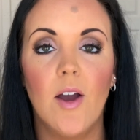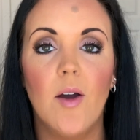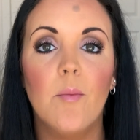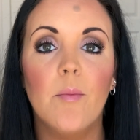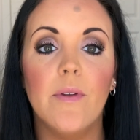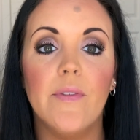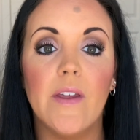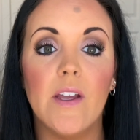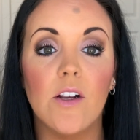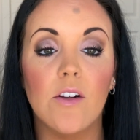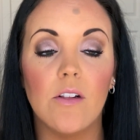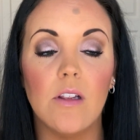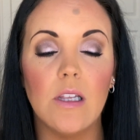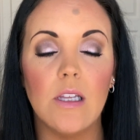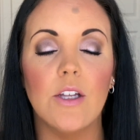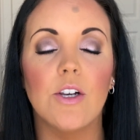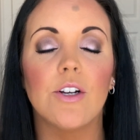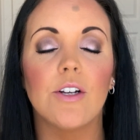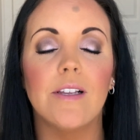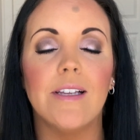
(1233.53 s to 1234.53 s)
but they are
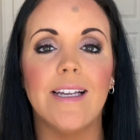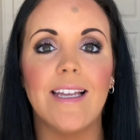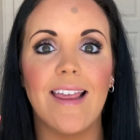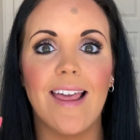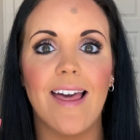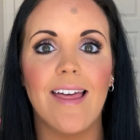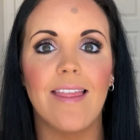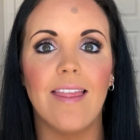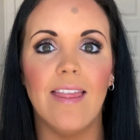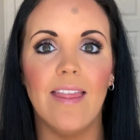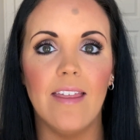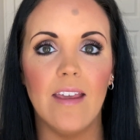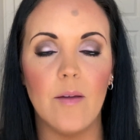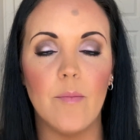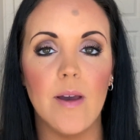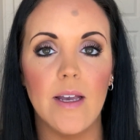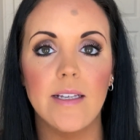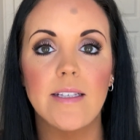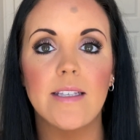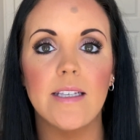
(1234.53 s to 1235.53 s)
literally the best